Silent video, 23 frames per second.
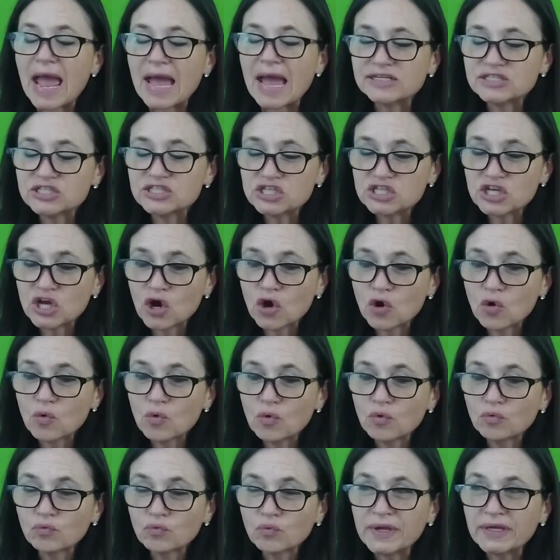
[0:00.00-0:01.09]
And
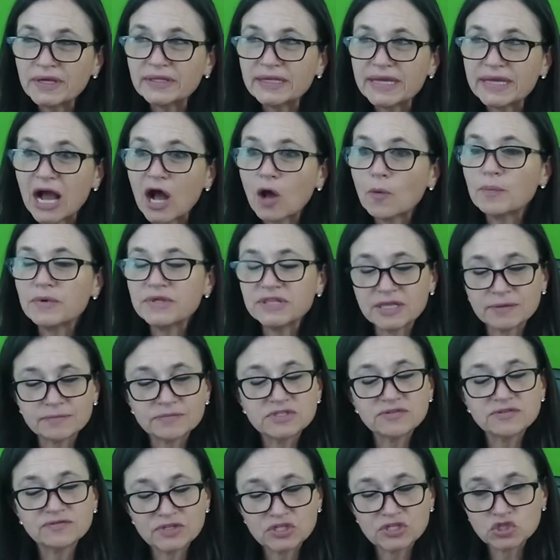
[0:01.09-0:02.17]
so really helping them
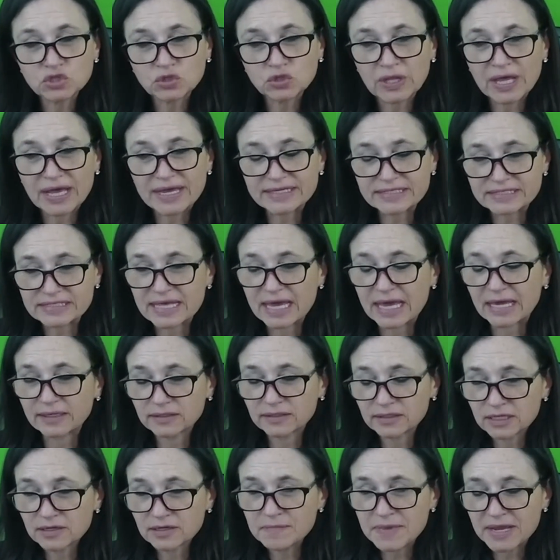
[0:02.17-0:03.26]
to visualize that
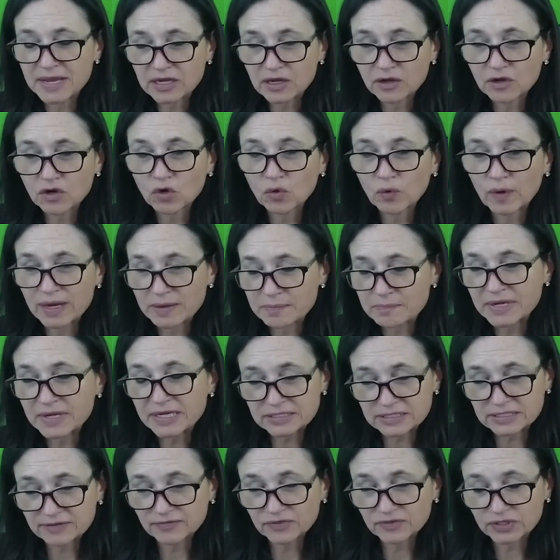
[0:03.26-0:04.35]
can make a great
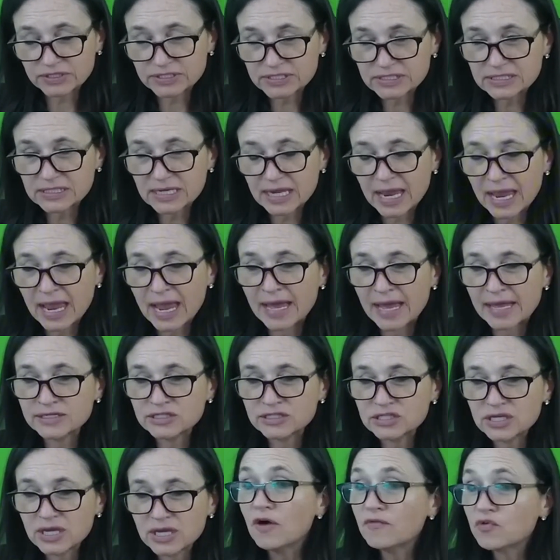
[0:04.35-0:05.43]
big difference.
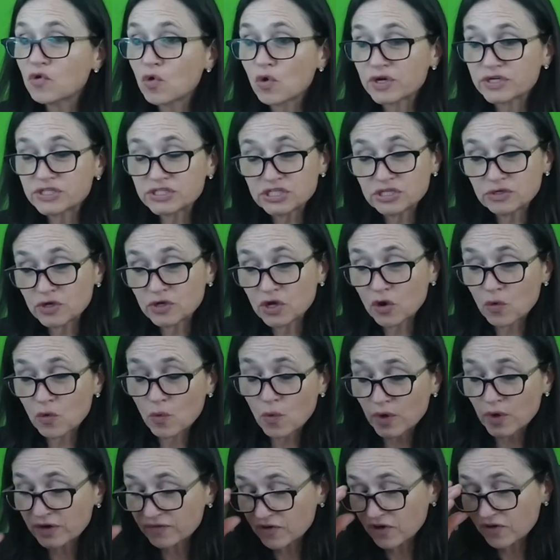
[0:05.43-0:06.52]
And of course,
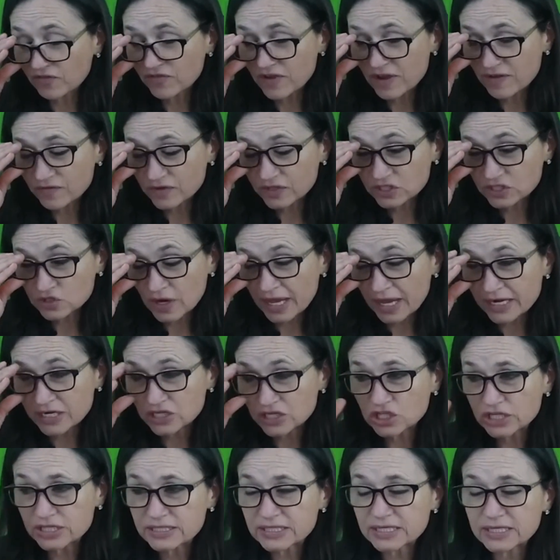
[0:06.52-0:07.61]
one of our favorite
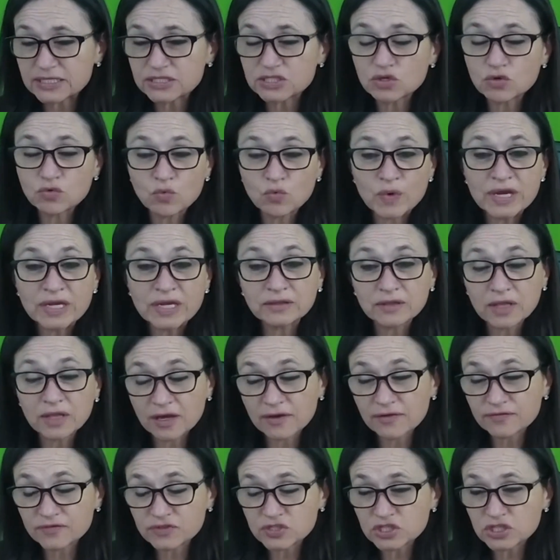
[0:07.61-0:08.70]
strategies is we
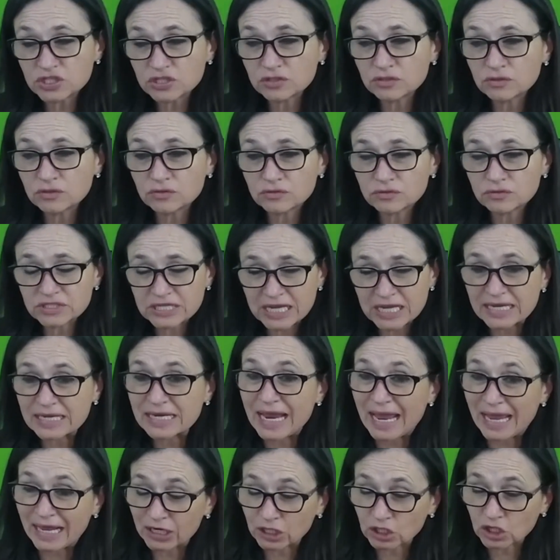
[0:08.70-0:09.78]
love to take
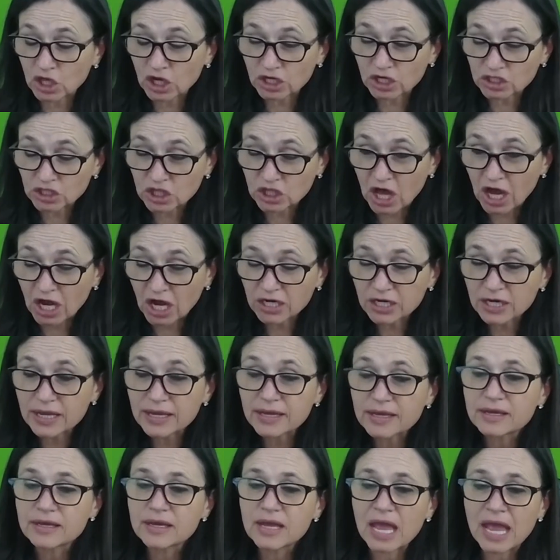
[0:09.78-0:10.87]
an analog clock
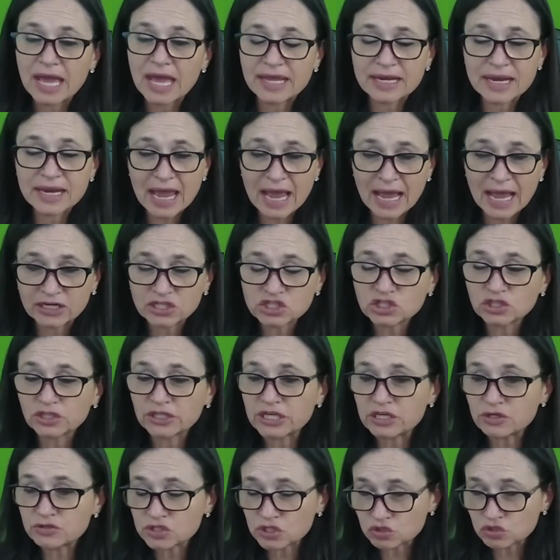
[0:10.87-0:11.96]
and
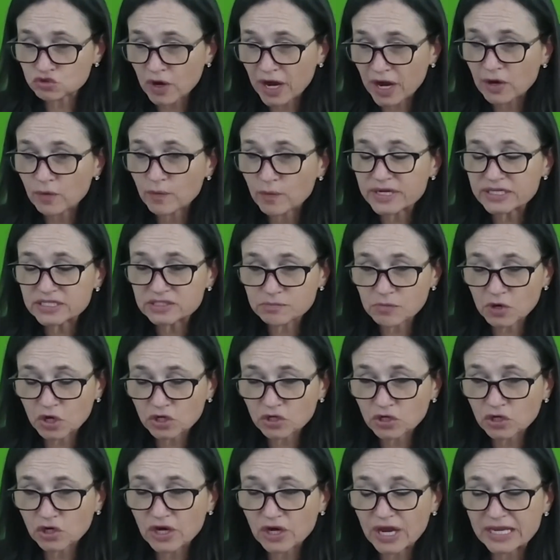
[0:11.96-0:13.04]
actually use a dry erase
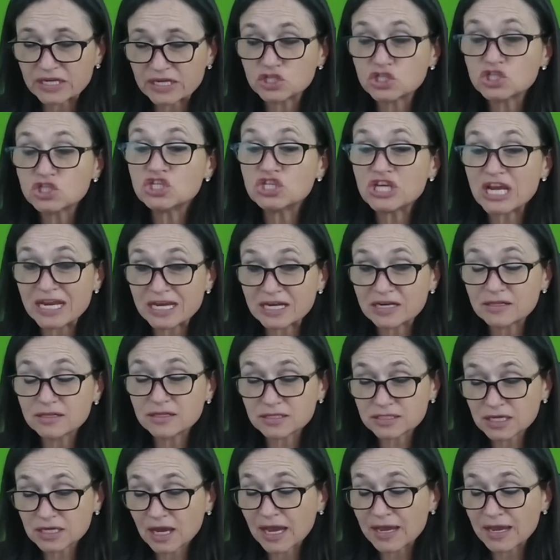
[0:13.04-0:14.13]
marker and shade
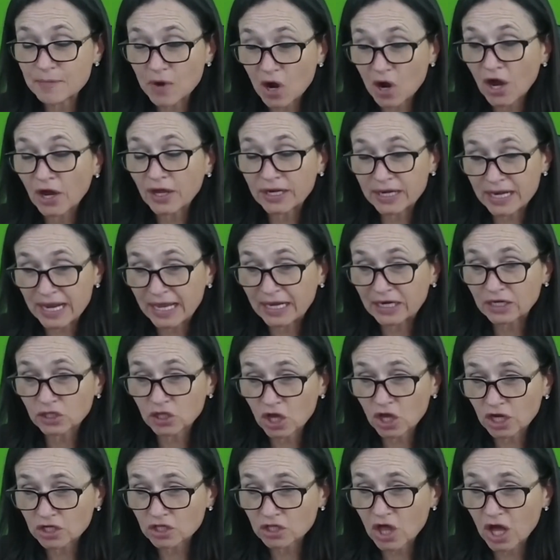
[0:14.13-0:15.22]
the time on an
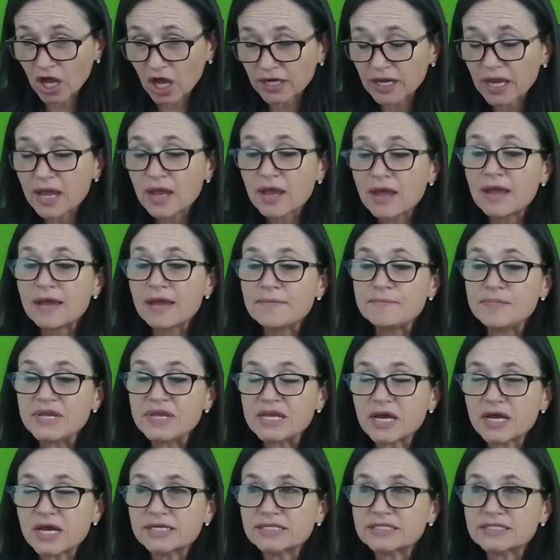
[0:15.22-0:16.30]
analog clock,
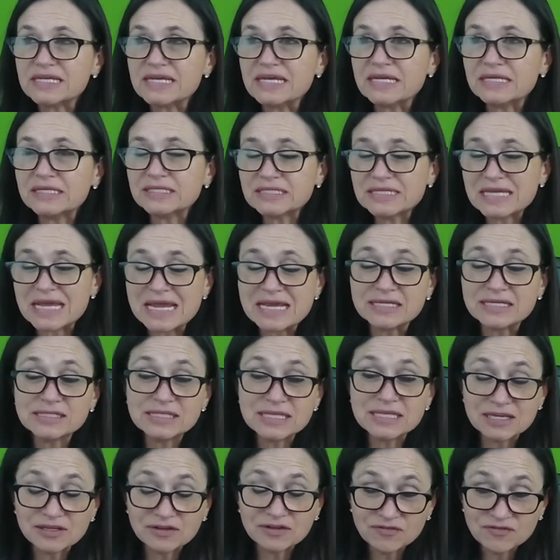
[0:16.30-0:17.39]
because it
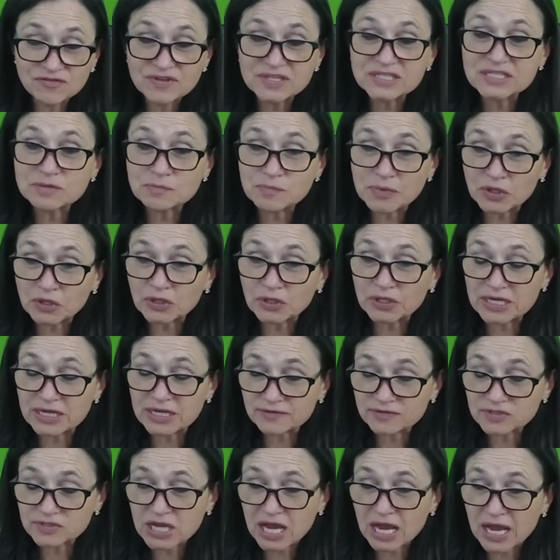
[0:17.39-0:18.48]
takes the
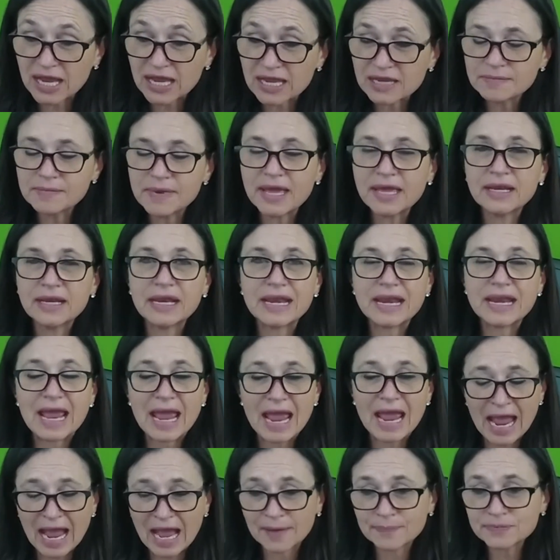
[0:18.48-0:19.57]
invisibility of time and it
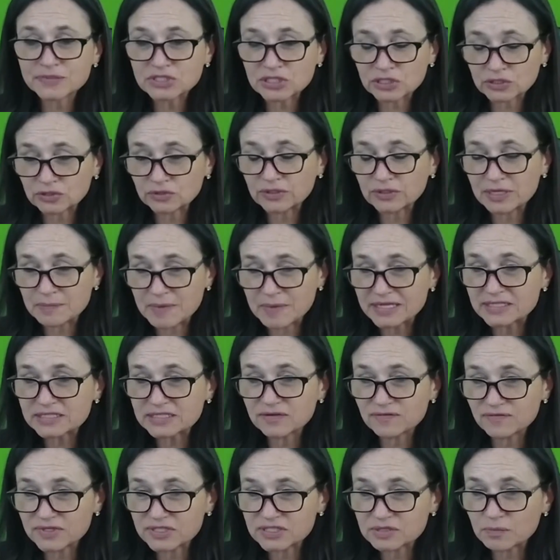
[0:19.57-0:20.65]
absolutely makes
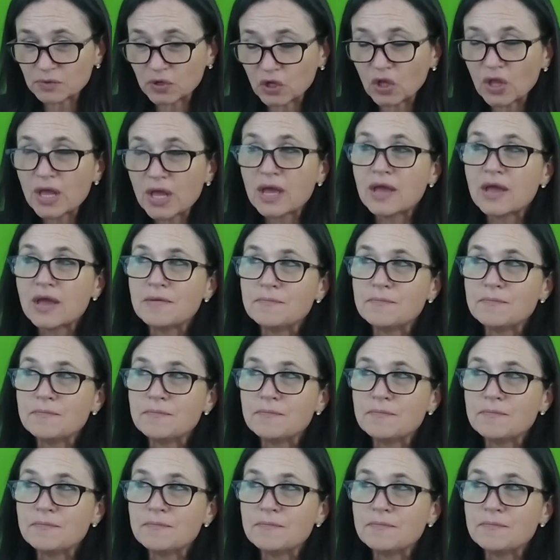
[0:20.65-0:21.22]
it visible.